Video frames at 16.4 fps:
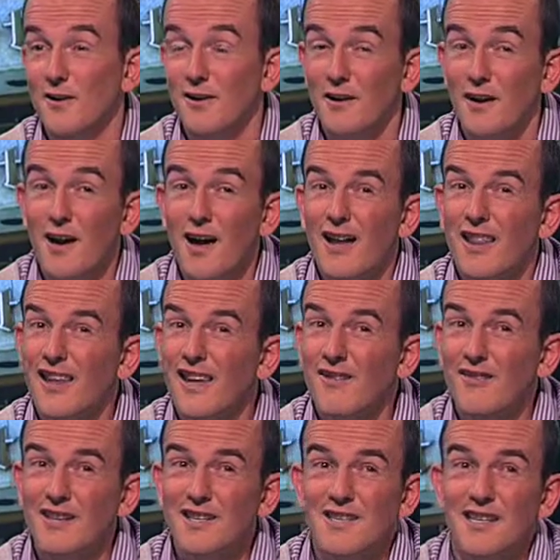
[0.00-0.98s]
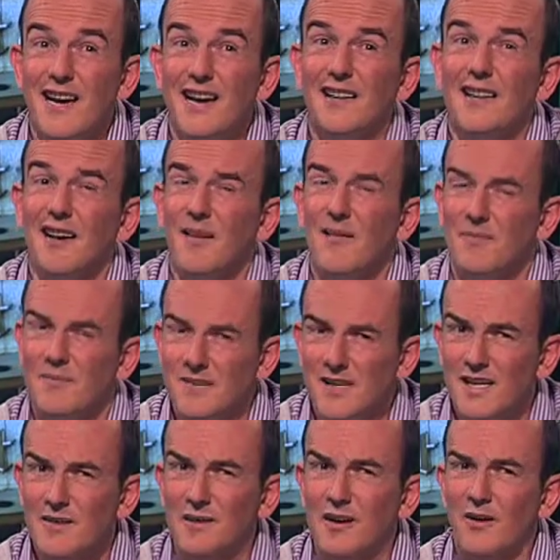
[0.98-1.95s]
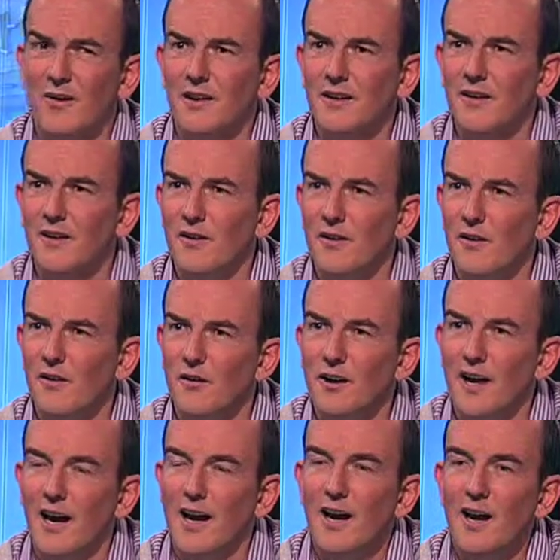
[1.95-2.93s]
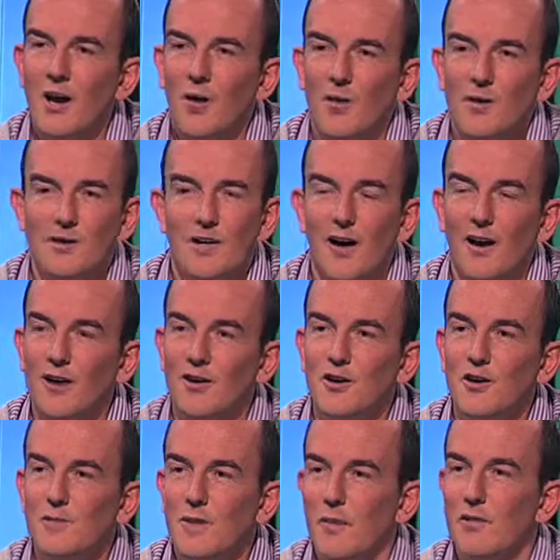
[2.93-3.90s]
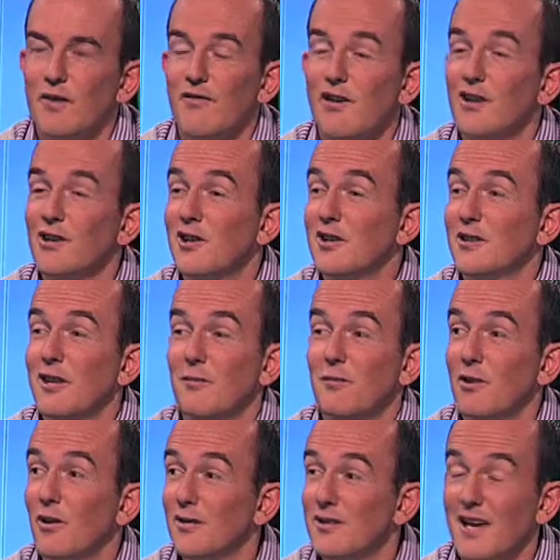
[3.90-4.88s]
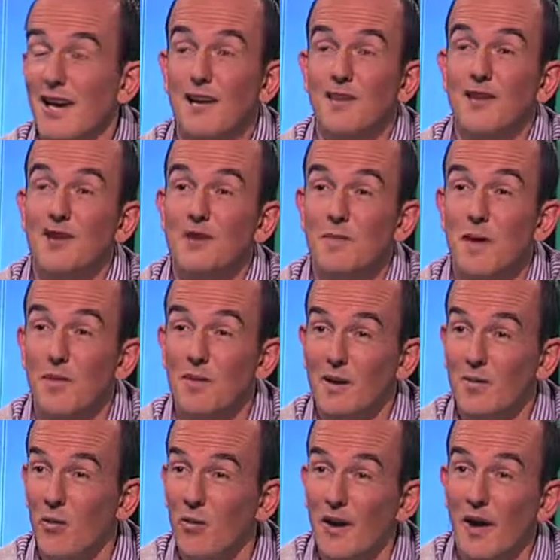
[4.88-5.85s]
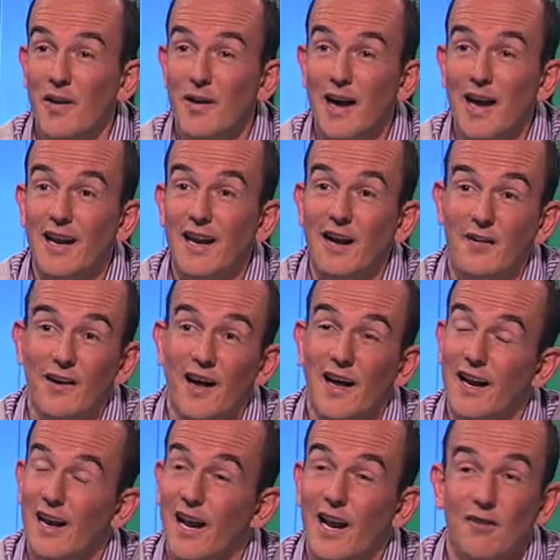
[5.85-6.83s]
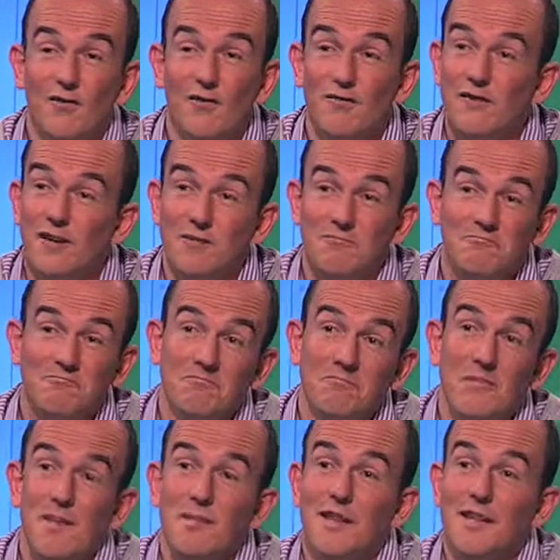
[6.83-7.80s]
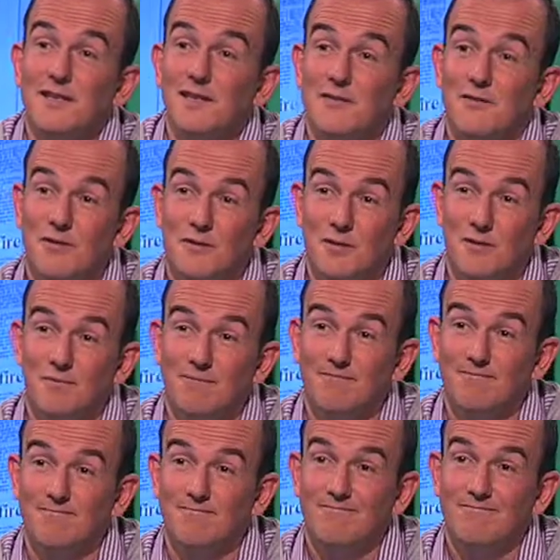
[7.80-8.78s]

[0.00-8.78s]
I think the Evening Standard, uh, stand to be corrected, in the UK mm. was the only newspaper who eventually said, We're not selling the newspaper anymore. Now they're handing, handing it out for free. Maybe that's the future. Mm.